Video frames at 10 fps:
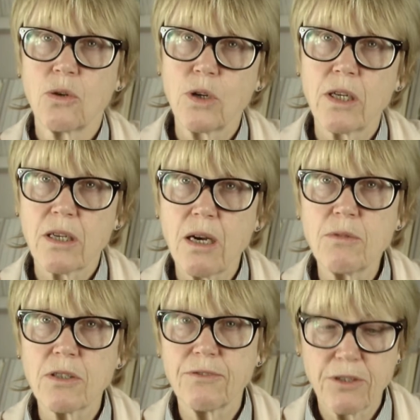When it
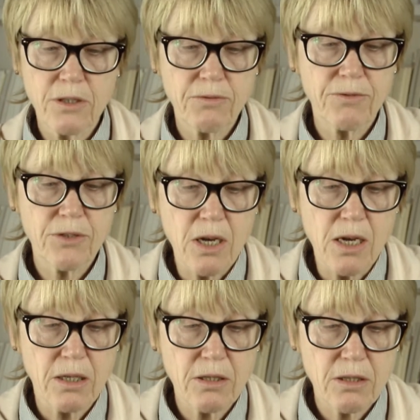comes to philosophy of
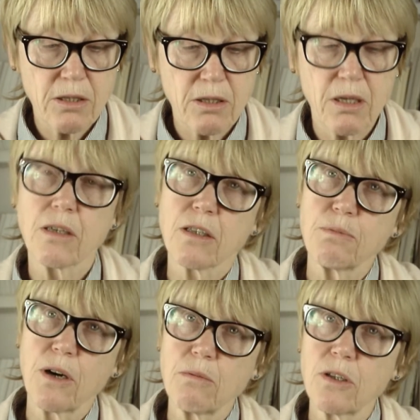science, our
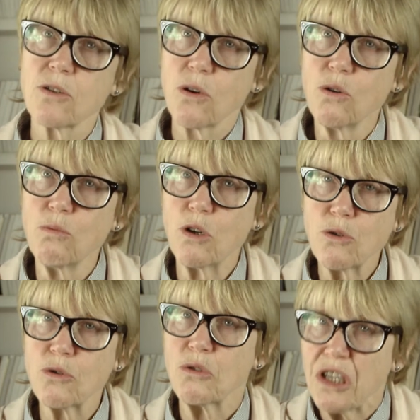department is
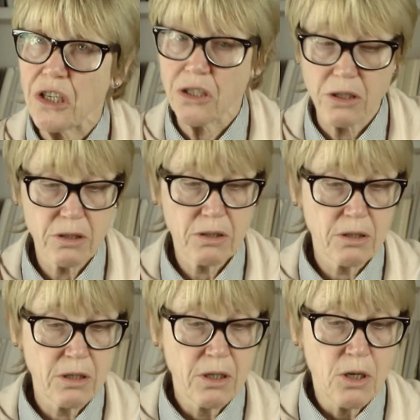almost unique.
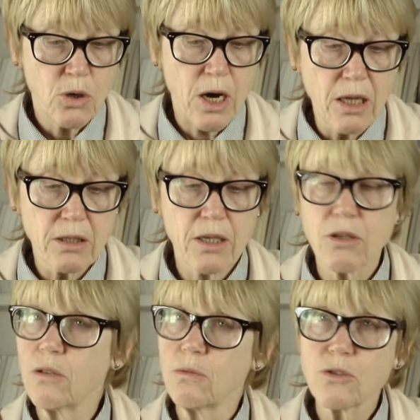Unlike
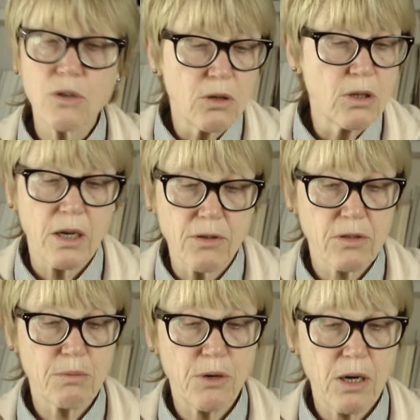almost all other
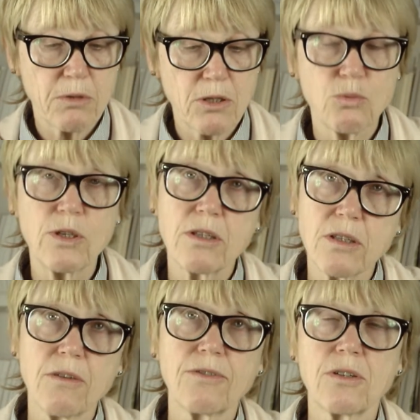departments, we
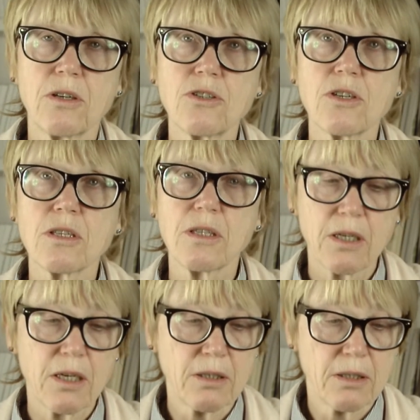self-consciously and